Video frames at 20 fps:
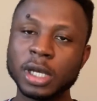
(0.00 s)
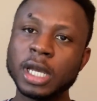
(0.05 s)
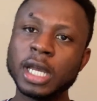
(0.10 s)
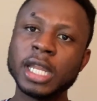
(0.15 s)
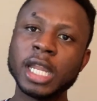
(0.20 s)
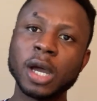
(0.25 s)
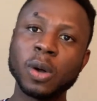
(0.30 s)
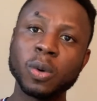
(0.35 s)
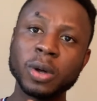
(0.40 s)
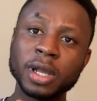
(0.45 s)

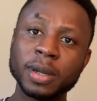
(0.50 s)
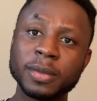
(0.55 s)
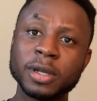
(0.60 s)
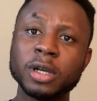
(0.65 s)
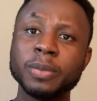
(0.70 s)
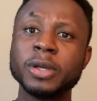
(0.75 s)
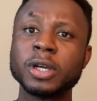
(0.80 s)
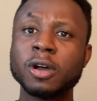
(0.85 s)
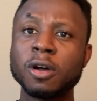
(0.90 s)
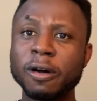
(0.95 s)
Now, what I'm going to
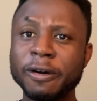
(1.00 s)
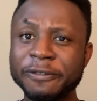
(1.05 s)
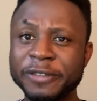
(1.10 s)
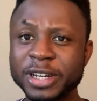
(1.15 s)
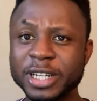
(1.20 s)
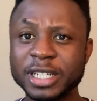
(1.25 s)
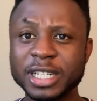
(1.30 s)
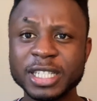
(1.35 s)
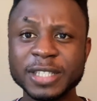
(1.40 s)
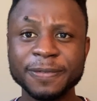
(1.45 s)
be covering
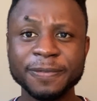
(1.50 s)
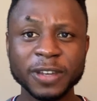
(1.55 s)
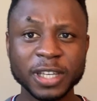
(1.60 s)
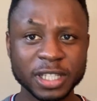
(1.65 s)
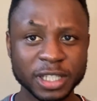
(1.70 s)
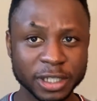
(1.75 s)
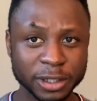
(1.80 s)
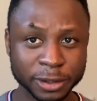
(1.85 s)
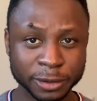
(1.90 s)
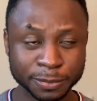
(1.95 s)
in this
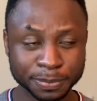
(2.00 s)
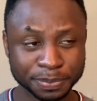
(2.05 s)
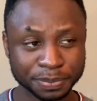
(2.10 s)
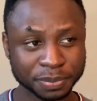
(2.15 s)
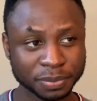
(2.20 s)
video